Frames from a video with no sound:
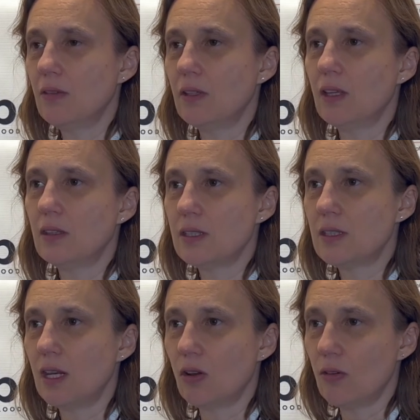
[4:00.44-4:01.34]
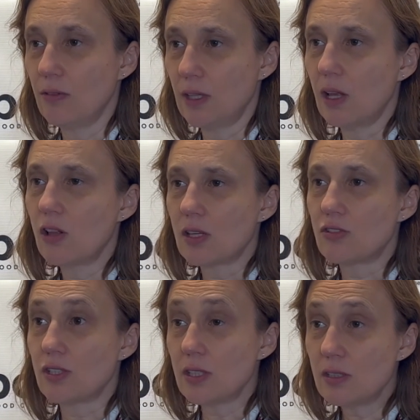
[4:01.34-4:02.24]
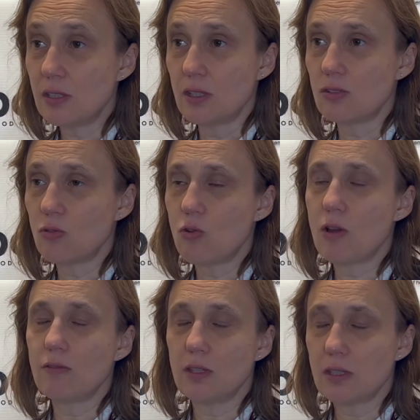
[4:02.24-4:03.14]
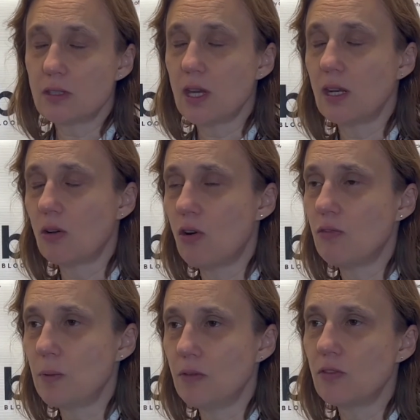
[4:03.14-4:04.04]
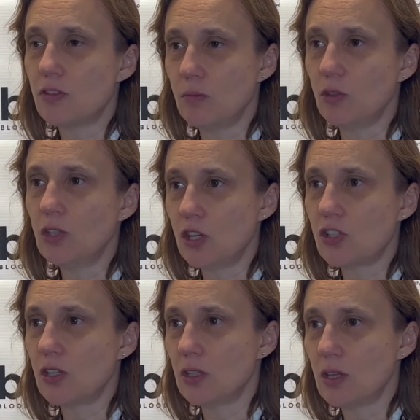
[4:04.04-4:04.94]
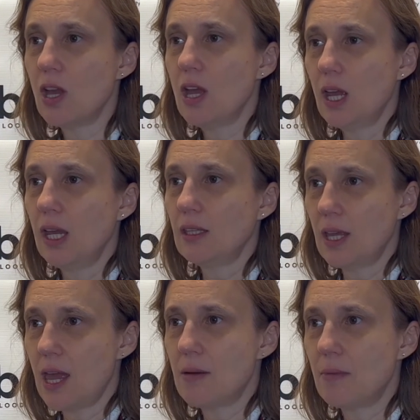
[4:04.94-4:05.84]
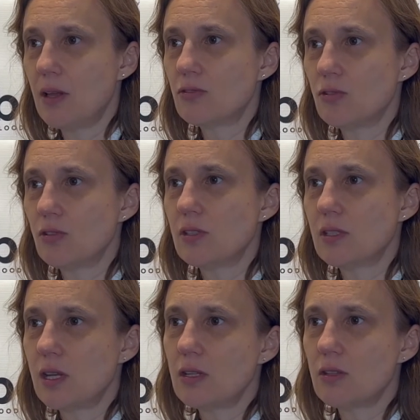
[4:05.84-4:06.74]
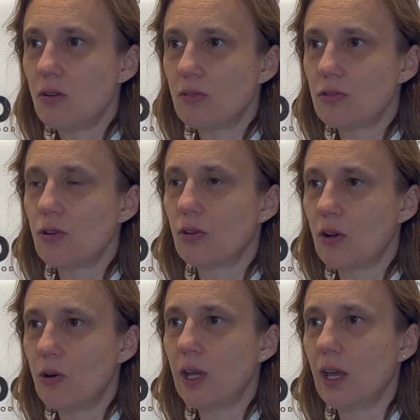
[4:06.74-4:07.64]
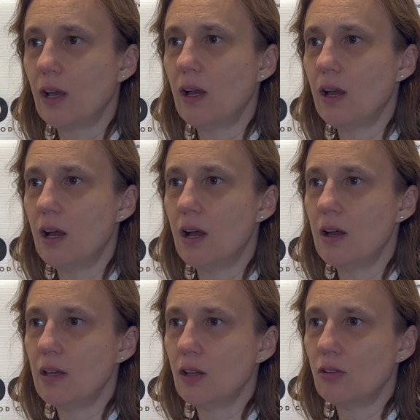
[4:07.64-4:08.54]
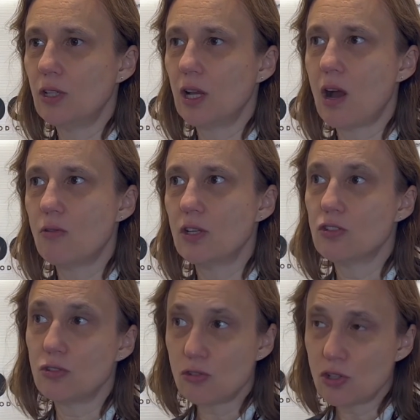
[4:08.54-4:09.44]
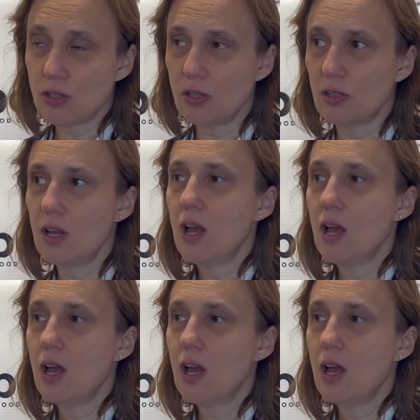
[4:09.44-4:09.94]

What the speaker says: even in the setting of Venetoclax resistance or even in the setting of p53 mutation in AML. So the studies are also ongoing, including our institutional